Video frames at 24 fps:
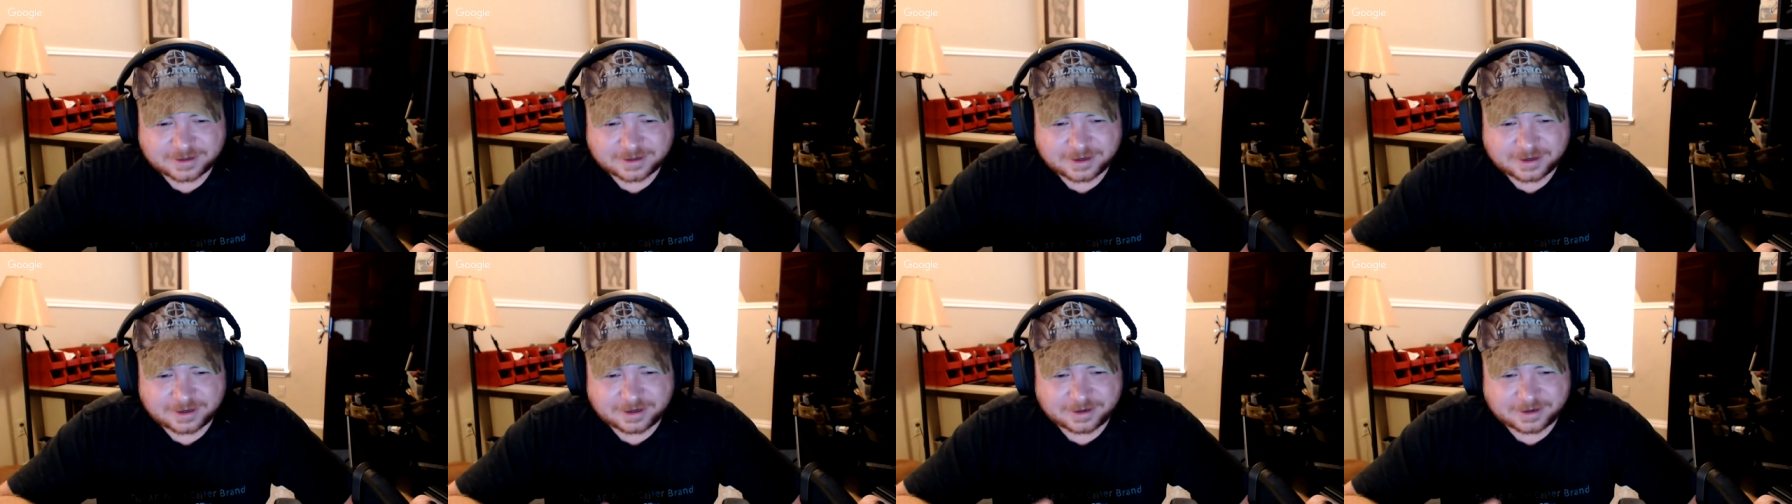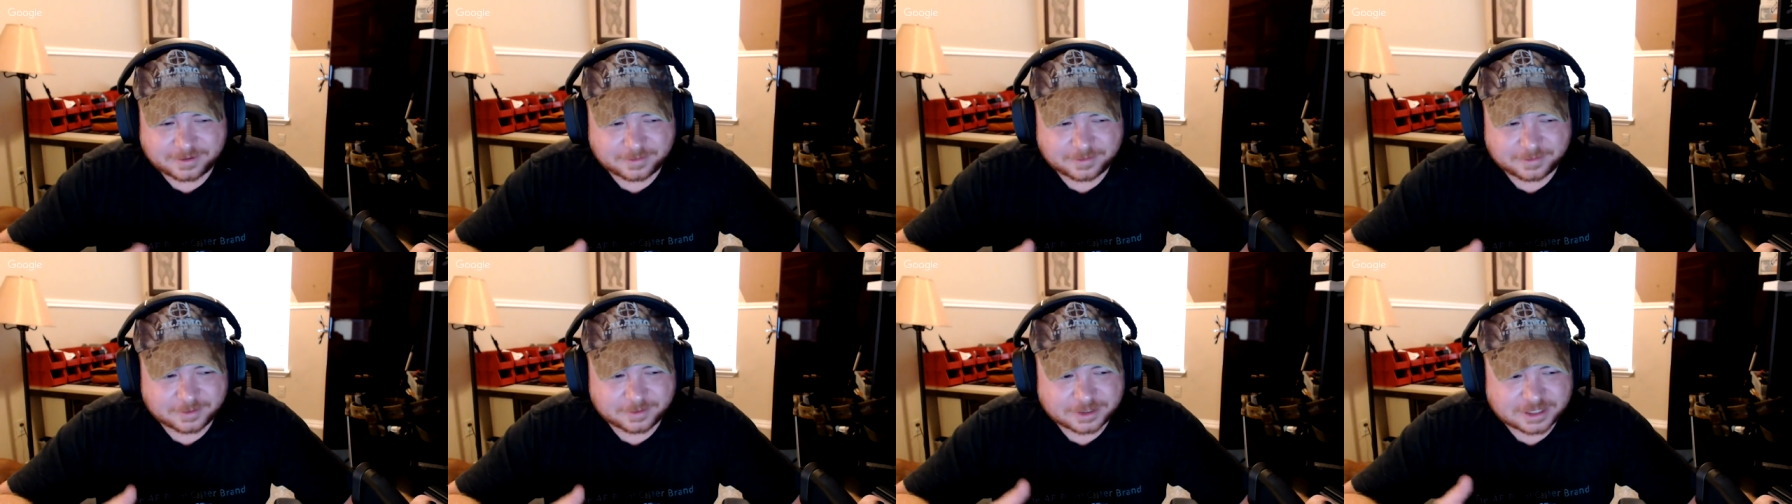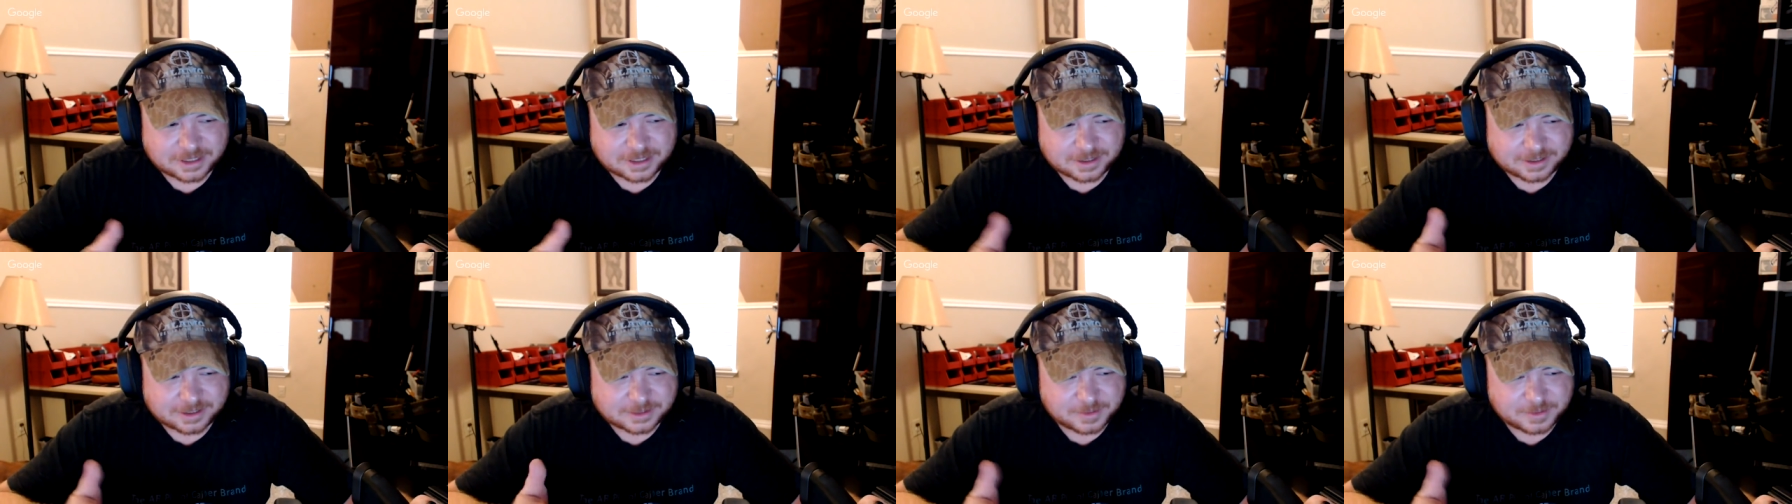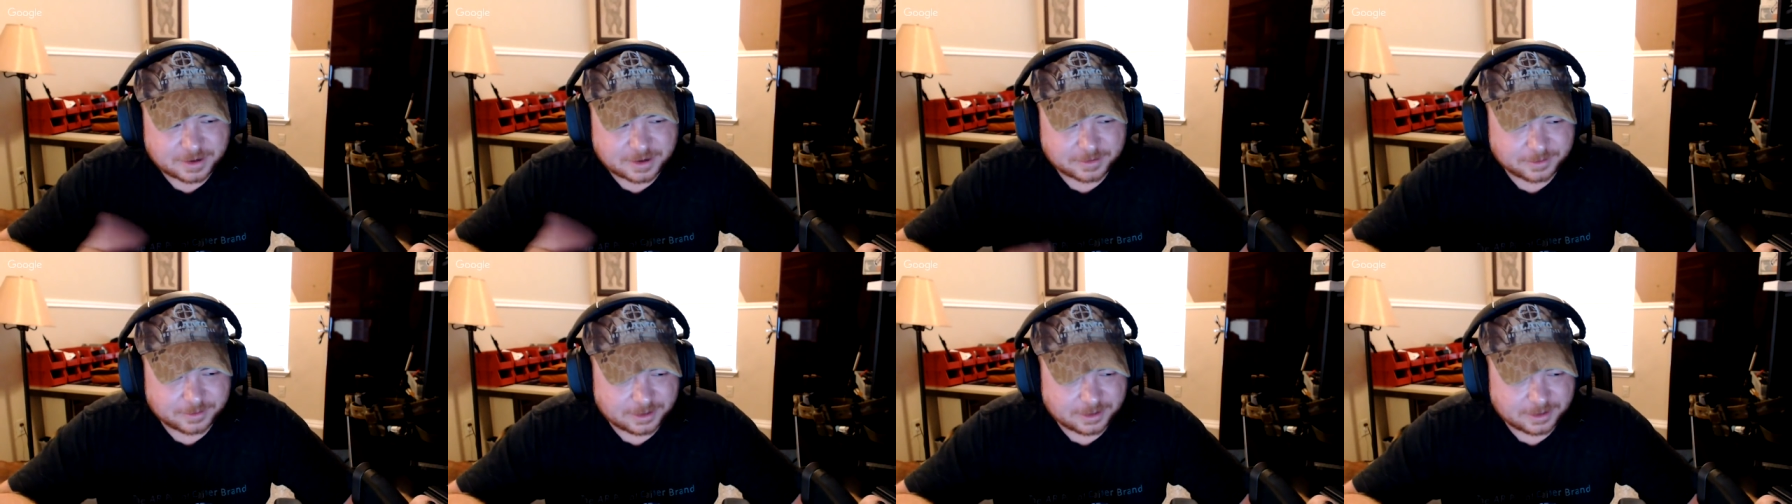um, which I think is
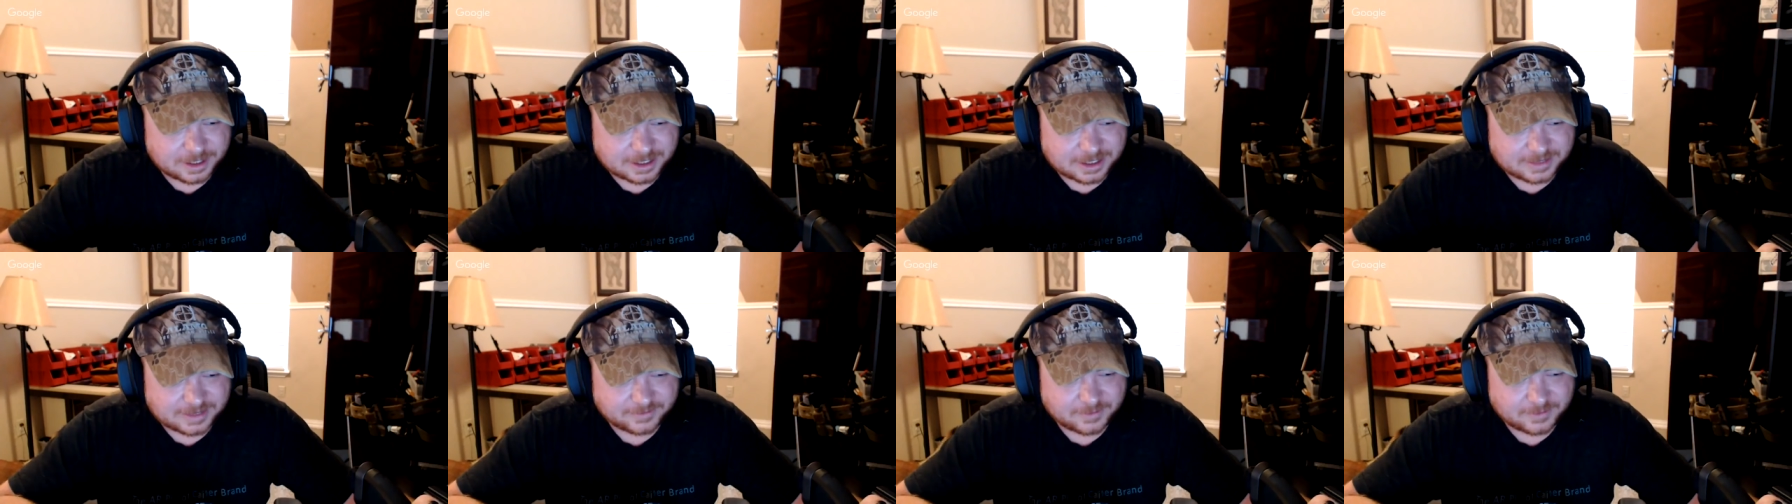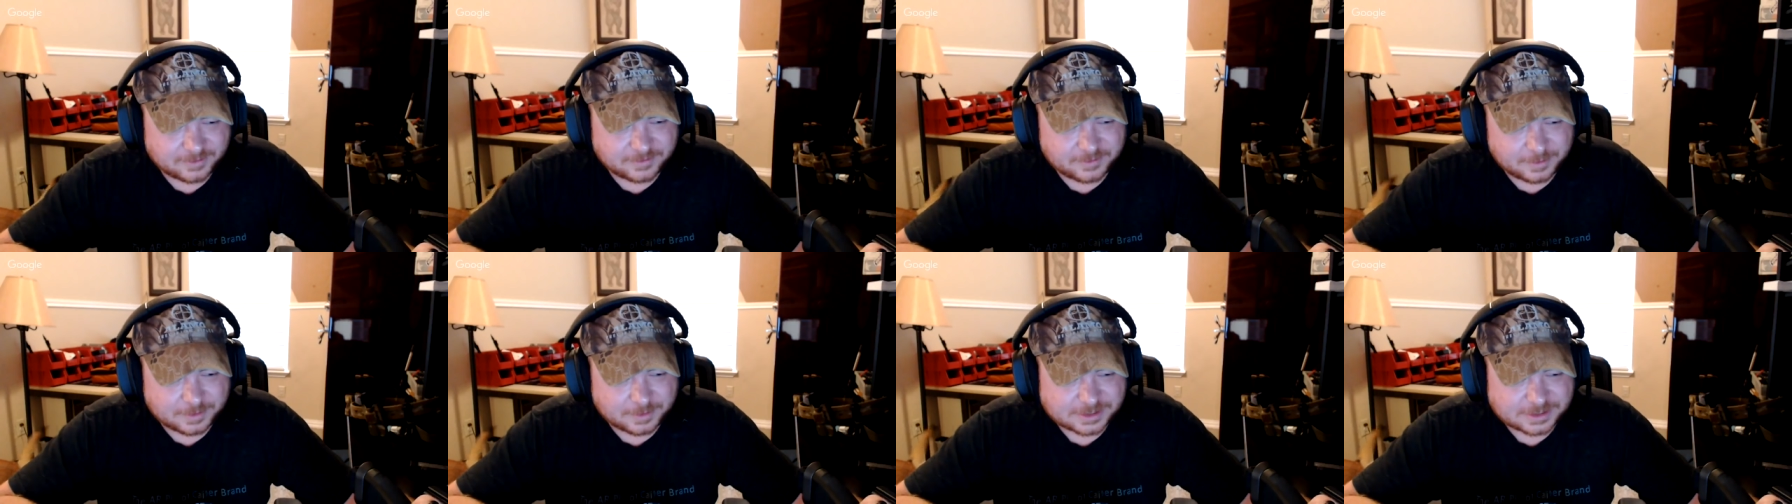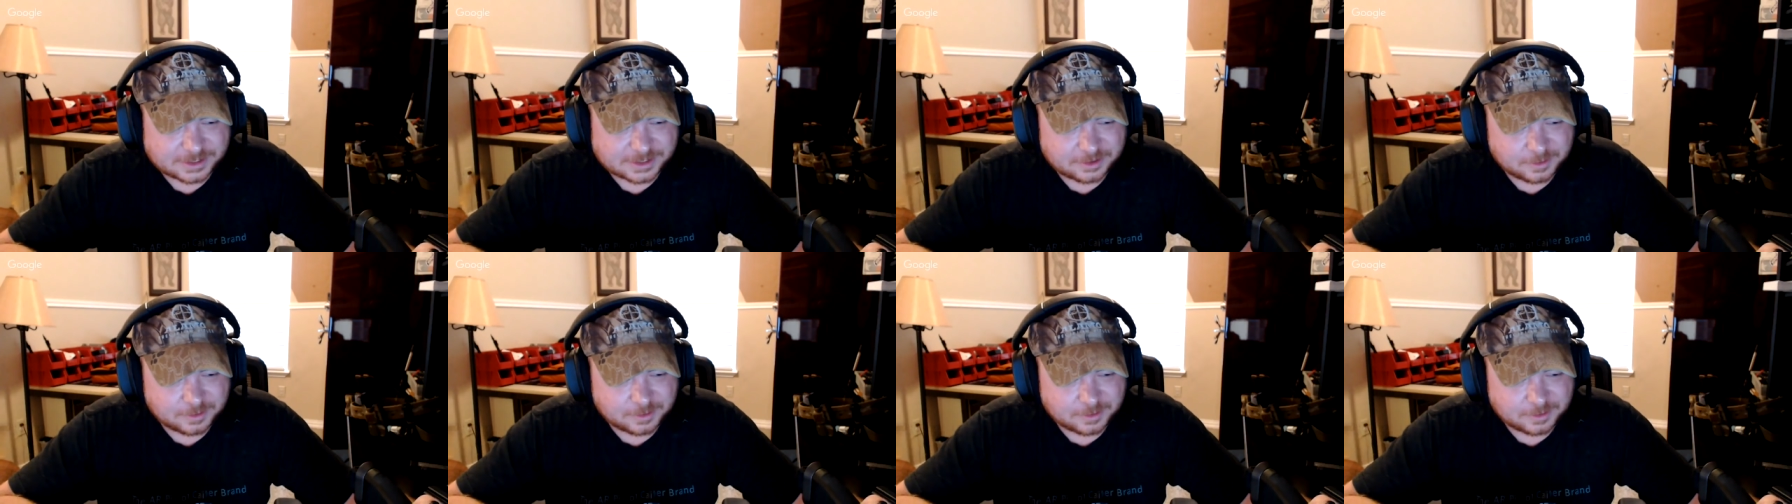probably indicative of him as a